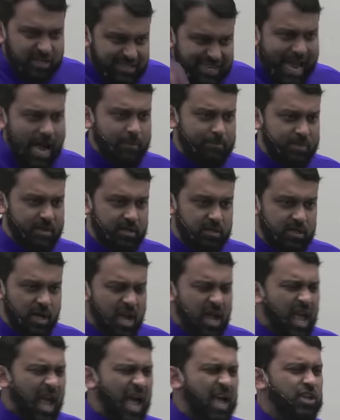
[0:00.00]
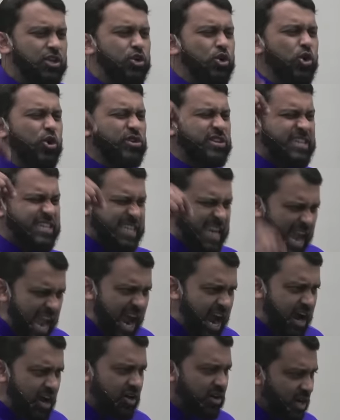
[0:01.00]
happened, and you
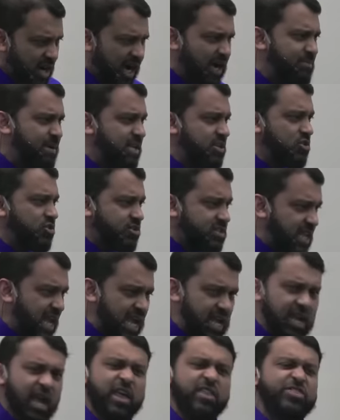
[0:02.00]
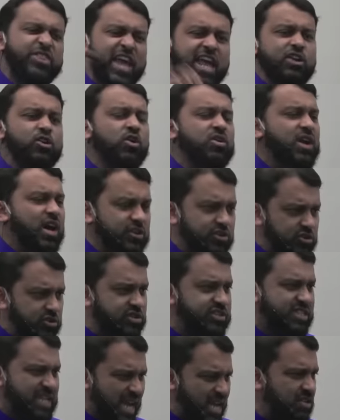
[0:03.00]
dare come and you say, they don't
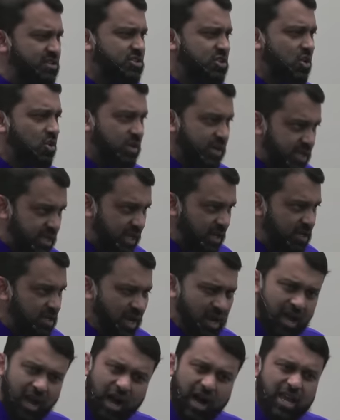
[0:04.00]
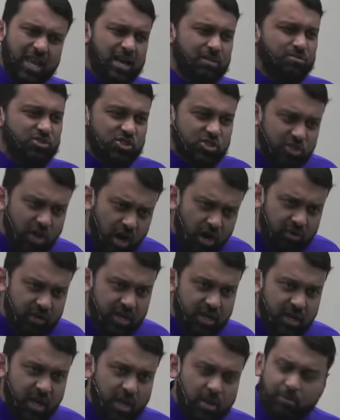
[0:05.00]
understand Tawheed, I am sorry,
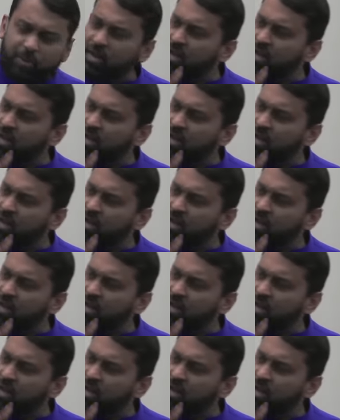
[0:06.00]
but